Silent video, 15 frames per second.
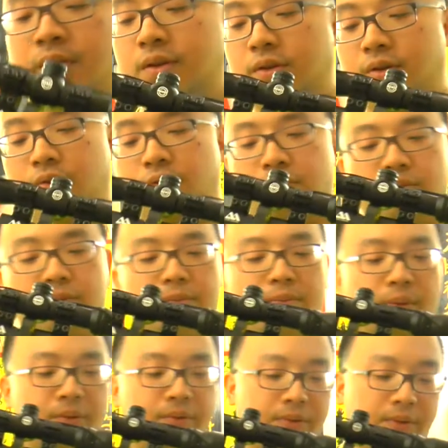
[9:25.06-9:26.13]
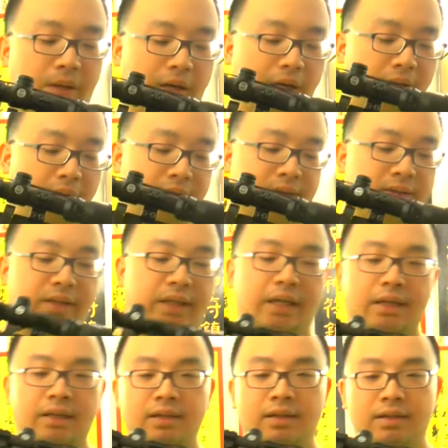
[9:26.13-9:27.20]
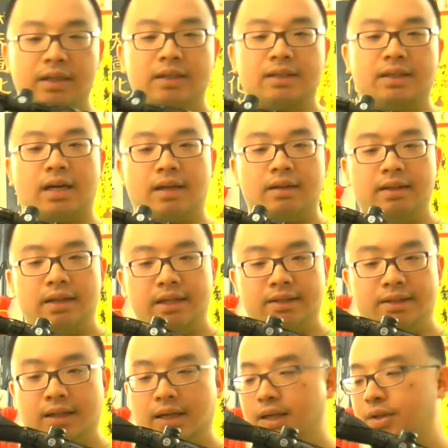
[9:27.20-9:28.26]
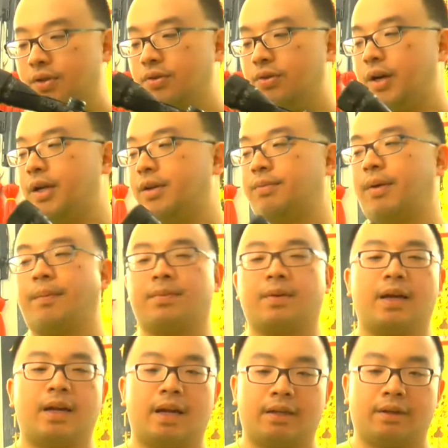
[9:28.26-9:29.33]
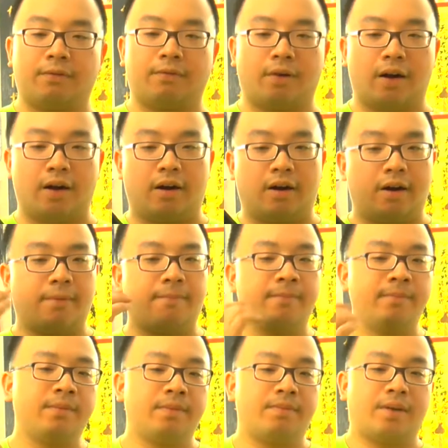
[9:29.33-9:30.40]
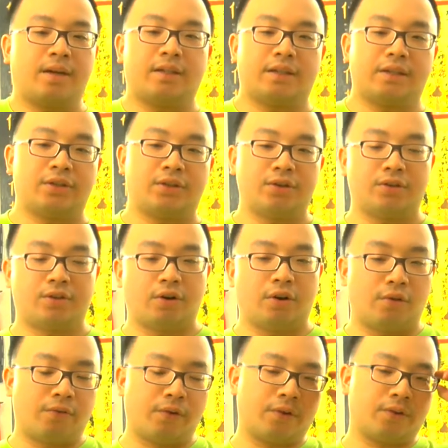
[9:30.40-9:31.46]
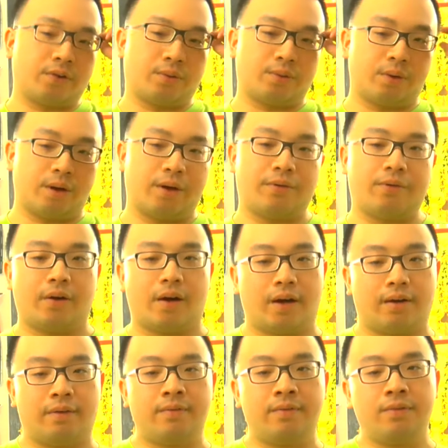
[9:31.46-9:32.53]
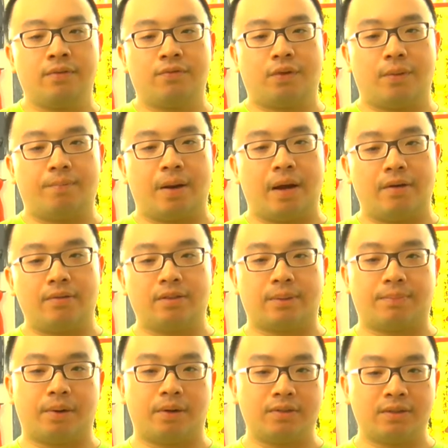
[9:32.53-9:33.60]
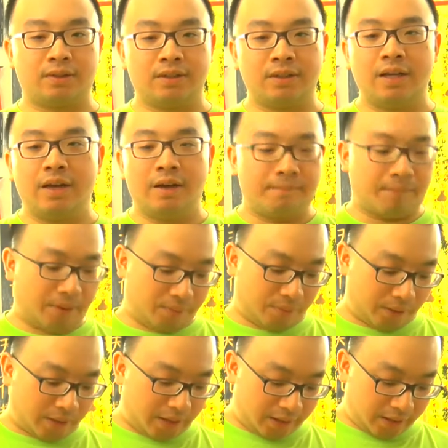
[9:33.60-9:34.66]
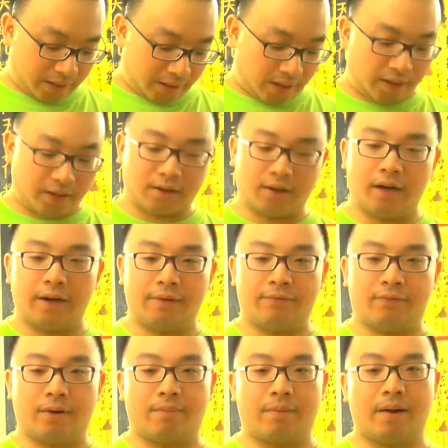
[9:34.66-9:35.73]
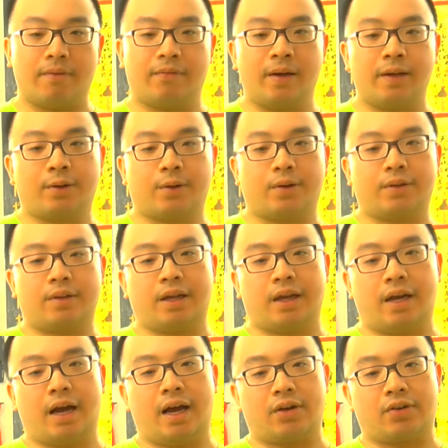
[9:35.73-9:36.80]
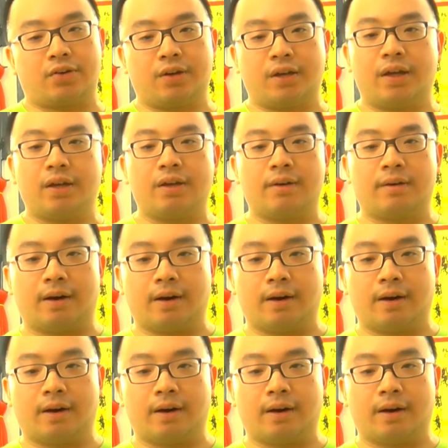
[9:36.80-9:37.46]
you will see this gun listed in UK's website as a firearm because it shoots over 12 foot-pounds, suppose. But when I got it from my vendor, they actually